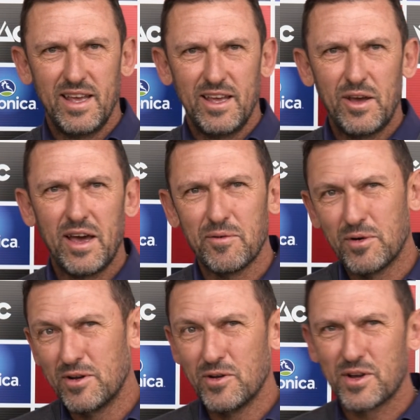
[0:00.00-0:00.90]
Yeah,
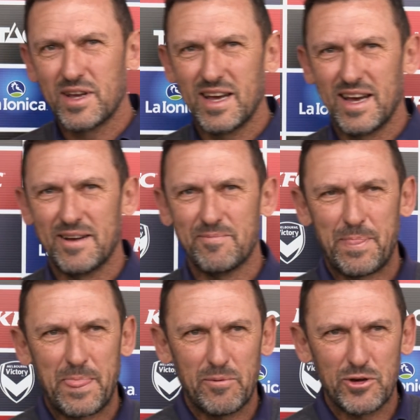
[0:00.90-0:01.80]
well, look,
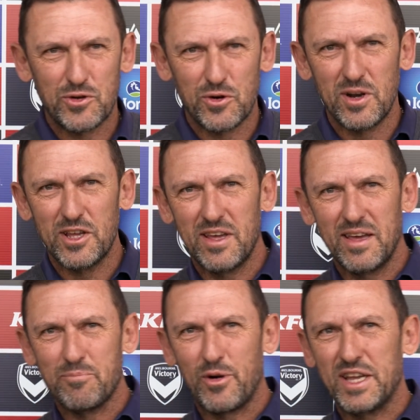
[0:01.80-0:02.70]
we should all
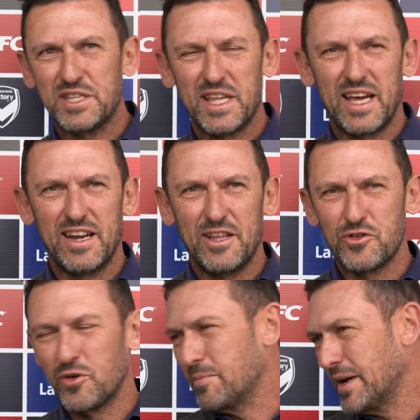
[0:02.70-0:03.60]
embrace that and
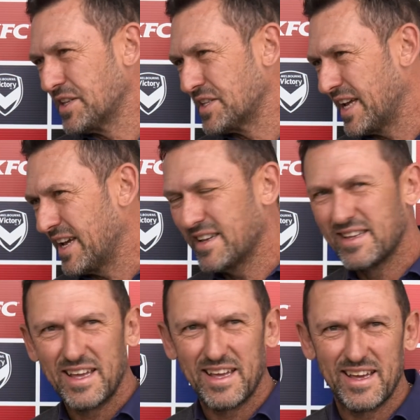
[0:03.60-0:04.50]
enjoy Mother's Day.
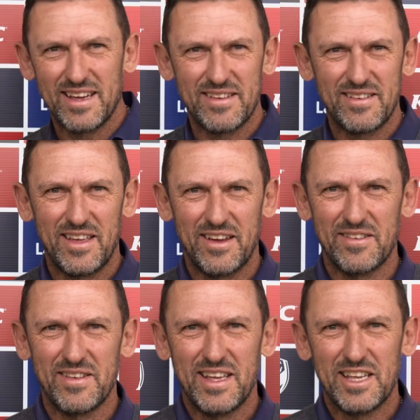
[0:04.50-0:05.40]

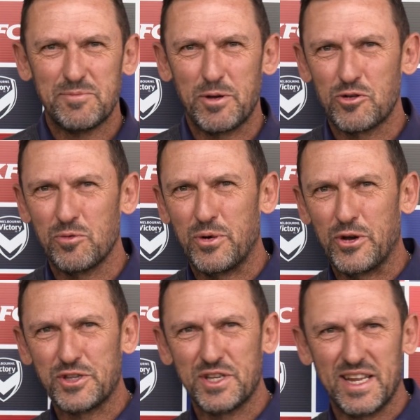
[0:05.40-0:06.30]
Special
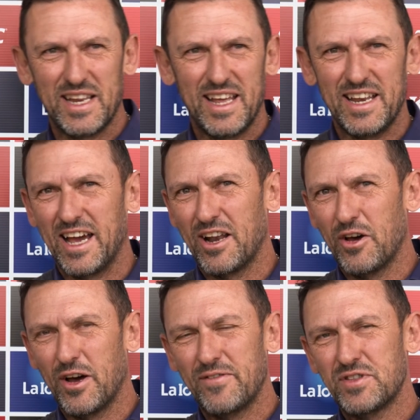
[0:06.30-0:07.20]
person in our
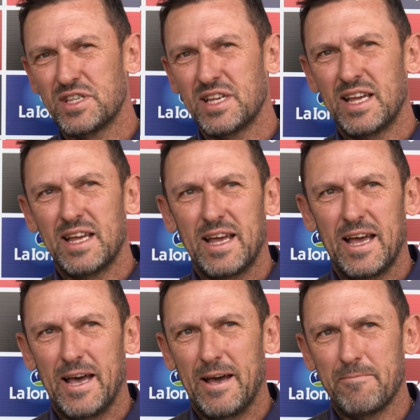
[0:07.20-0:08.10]
lives.
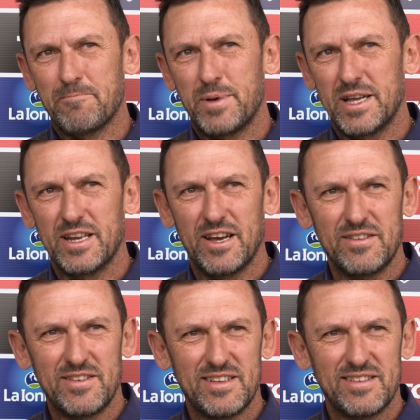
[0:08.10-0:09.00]
But
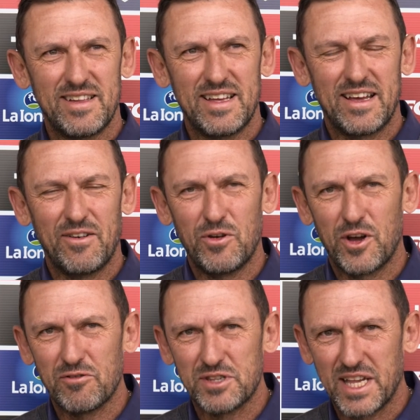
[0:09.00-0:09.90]
all
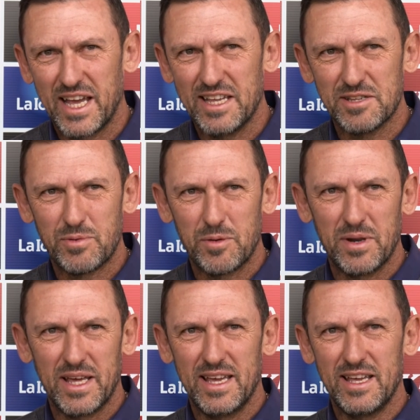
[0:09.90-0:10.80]
I could say is
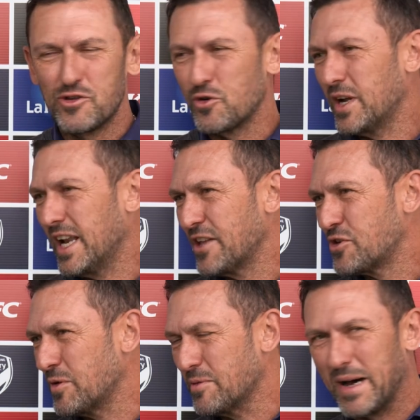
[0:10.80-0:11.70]
probably enjoy
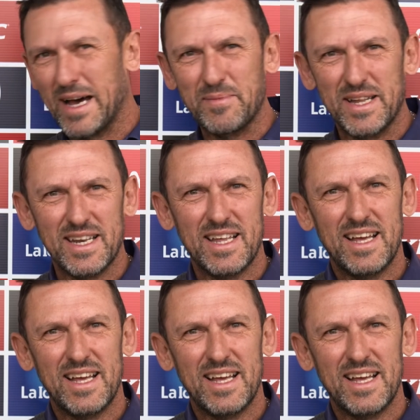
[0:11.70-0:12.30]
lunch with Mum, and